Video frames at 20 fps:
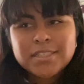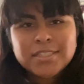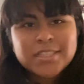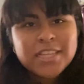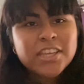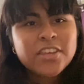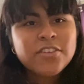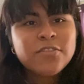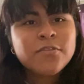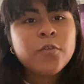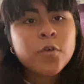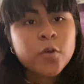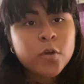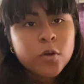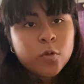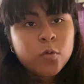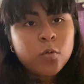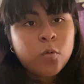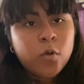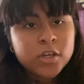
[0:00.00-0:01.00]
Thank you
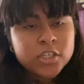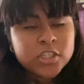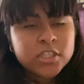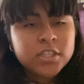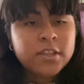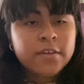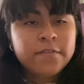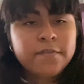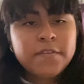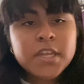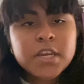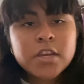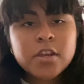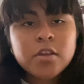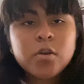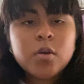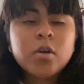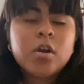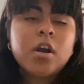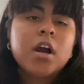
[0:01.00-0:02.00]
for watching the
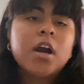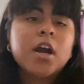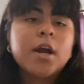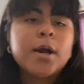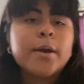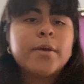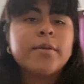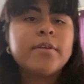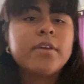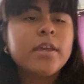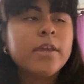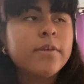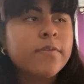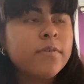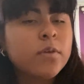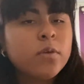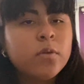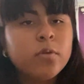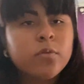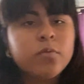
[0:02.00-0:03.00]
video. If
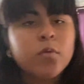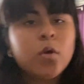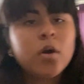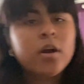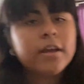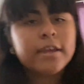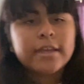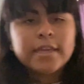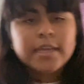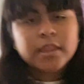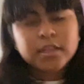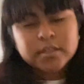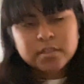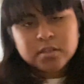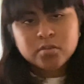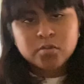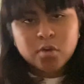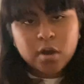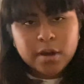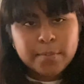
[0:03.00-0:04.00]
you want, hit the
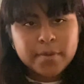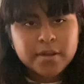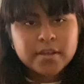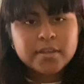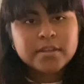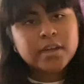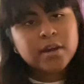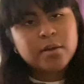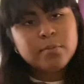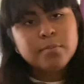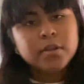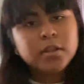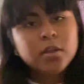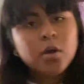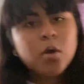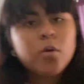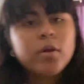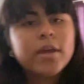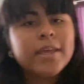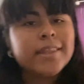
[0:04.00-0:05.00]
subscribe button down
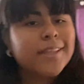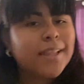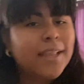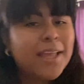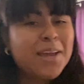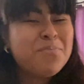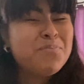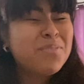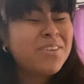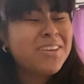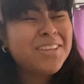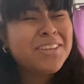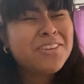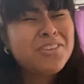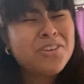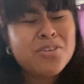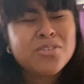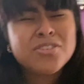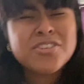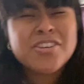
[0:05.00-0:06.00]
below, hit the like button,
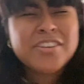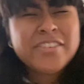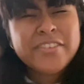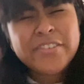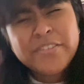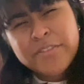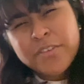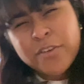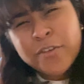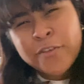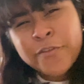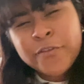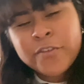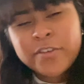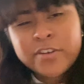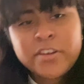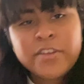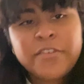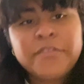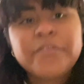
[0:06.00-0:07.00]
you know, turn off your
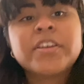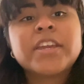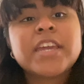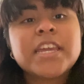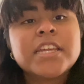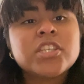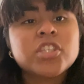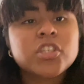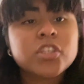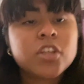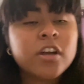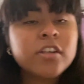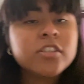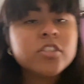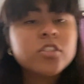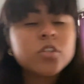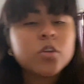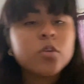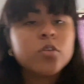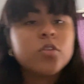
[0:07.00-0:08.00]
notifications on
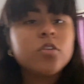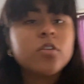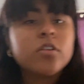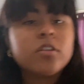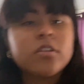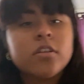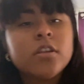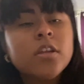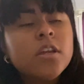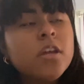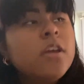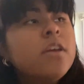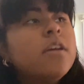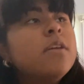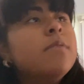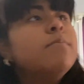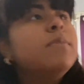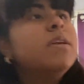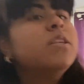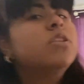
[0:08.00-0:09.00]
so you could
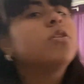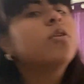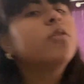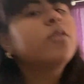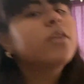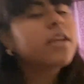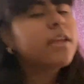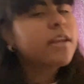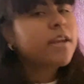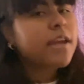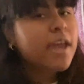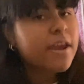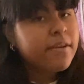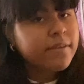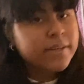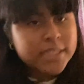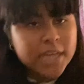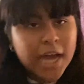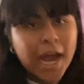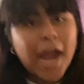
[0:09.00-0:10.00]
be tuned in
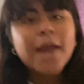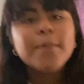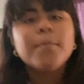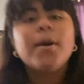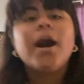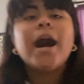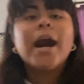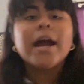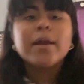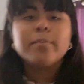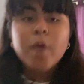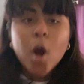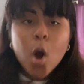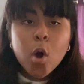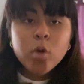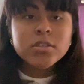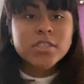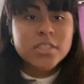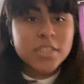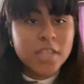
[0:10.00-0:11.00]
every time I
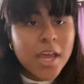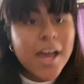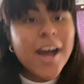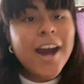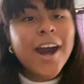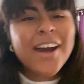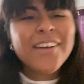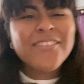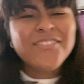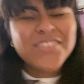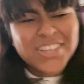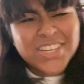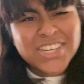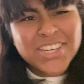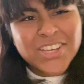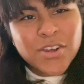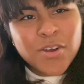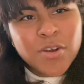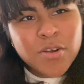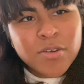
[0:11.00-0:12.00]
post a
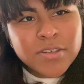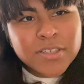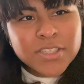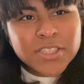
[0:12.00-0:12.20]
video.